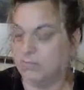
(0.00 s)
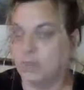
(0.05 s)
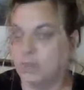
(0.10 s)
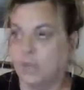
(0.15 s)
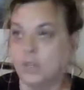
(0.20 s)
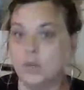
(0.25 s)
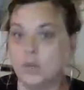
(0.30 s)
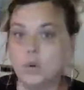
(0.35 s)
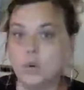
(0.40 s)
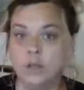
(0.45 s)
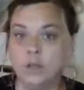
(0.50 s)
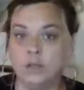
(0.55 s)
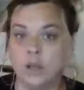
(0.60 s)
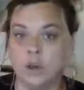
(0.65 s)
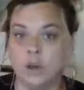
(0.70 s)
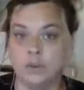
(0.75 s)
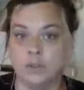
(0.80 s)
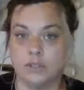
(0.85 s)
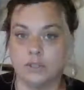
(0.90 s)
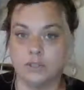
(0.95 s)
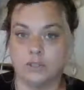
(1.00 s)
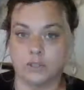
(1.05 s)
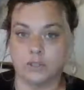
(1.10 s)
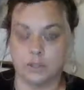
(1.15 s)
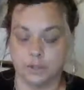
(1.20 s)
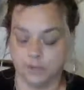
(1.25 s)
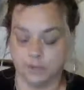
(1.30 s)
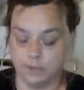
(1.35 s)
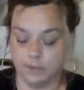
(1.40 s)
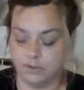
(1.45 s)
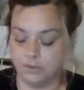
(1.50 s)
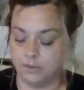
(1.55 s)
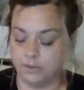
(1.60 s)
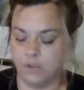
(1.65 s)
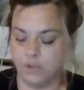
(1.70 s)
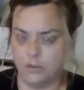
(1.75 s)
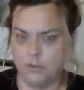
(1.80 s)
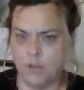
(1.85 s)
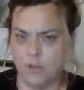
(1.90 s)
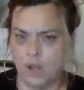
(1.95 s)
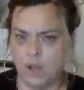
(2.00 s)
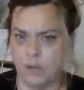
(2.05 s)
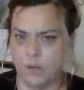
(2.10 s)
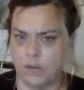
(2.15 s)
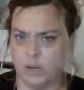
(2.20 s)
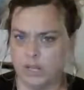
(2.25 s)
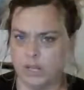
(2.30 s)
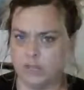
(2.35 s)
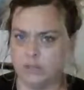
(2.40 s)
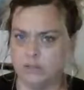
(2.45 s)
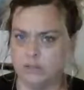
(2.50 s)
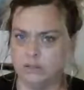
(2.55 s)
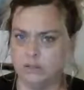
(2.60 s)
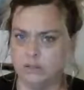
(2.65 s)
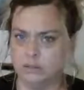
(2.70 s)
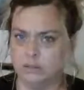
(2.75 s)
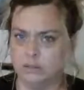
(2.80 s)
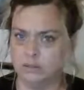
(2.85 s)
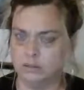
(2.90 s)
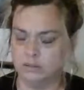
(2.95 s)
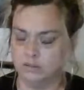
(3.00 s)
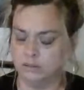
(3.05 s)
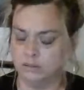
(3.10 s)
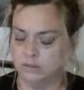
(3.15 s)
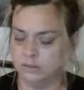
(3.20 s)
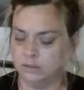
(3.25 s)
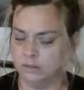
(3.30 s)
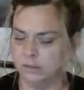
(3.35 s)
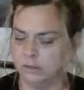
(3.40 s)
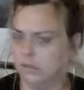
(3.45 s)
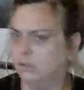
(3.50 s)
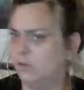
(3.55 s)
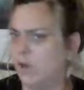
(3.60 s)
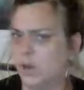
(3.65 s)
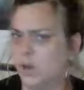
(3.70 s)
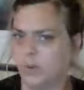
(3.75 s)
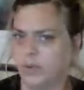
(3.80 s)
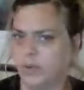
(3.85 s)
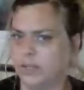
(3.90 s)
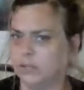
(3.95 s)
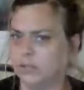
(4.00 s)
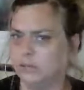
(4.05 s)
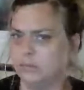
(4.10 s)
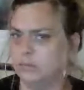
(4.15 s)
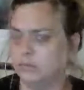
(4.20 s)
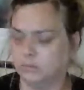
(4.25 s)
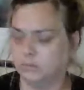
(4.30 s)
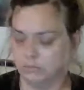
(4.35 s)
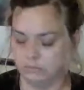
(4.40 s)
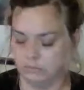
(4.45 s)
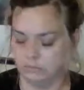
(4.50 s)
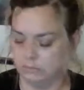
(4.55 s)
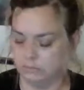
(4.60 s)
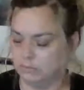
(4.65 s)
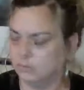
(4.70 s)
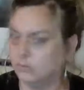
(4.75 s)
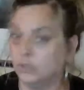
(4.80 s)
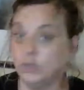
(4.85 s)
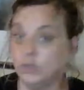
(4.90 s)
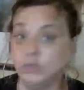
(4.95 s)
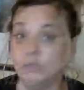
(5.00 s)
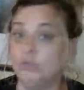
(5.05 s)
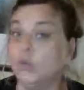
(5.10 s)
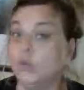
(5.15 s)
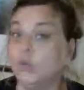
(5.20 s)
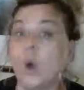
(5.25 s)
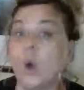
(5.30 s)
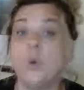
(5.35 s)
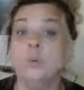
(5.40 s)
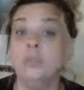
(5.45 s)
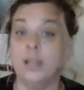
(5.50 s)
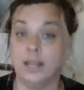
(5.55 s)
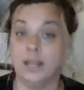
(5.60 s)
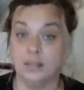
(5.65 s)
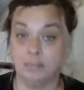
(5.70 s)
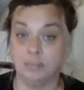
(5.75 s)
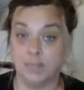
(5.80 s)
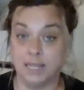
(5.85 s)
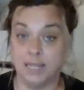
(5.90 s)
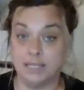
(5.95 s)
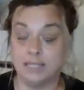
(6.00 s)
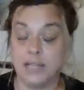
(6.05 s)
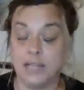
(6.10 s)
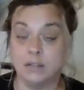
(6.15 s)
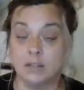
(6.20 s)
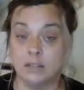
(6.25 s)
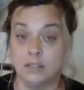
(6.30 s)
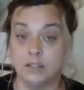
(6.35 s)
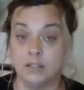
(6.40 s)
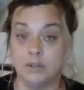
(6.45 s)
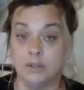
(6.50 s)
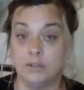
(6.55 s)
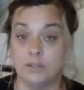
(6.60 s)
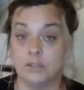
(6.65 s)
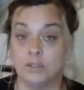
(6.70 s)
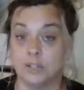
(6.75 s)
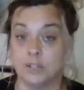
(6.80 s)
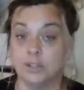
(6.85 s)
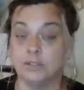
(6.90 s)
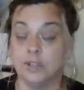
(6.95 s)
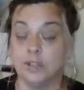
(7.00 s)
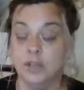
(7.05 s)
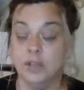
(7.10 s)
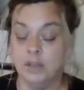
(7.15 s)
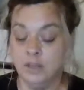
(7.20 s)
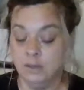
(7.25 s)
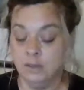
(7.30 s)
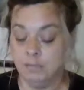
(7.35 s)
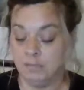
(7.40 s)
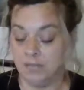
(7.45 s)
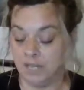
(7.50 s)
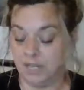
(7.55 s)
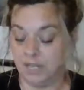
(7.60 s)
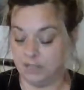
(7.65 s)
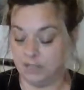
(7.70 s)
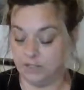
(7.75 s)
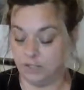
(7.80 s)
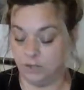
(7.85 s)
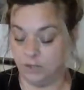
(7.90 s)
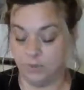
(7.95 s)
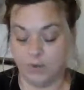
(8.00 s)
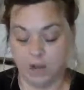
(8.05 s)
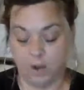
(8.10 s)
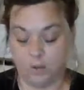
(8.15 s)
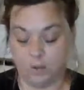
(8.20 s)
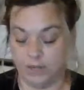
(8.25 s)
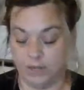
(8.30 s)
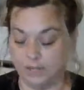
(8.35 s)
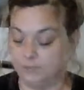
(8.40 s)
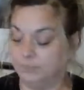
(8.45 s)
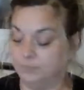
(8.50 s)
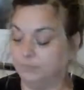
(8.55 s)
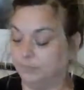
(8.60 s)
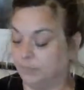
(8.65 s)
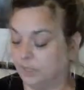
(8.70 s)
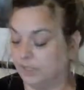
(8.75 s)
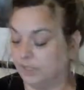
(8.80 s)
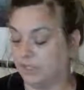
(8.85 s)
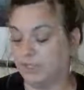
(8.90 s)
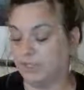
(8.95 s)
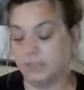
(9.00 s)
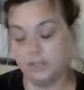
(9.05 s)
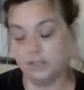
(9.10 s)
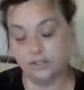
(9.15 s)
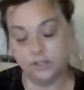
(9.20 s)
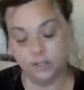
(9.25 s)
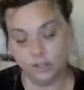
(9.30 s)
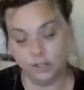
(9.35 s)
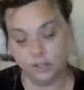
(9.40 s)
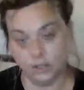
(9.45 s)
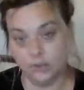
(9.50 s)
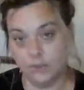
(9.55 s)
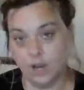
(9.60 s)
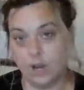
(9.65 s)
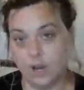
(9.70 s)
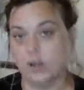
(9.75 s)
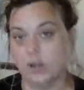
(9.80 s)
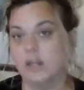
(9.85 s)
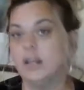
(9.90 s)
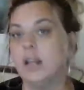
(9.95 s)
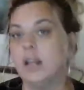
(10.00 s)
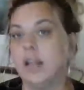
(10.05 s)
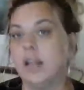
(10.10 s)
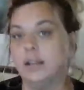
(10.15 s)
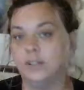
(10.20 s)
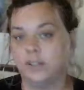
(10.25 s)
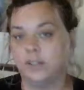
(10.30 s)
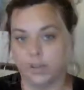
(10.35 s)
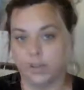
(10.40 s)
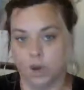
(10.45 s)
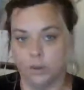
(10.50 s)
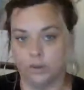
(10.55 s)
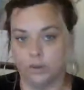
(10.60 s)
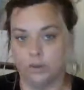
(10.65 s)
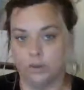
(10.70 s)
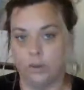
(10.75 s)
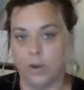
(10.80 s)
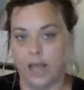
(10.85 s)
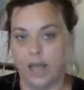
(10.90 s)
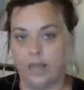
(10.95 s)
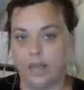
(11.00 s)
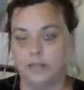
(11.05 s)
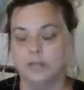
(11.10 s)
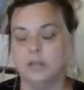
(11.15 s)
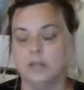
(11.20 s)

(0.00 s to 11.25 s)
You all know the truth. You know it. You know it. You don't need me telling you the truth, because you know it. You know it, and you're going away.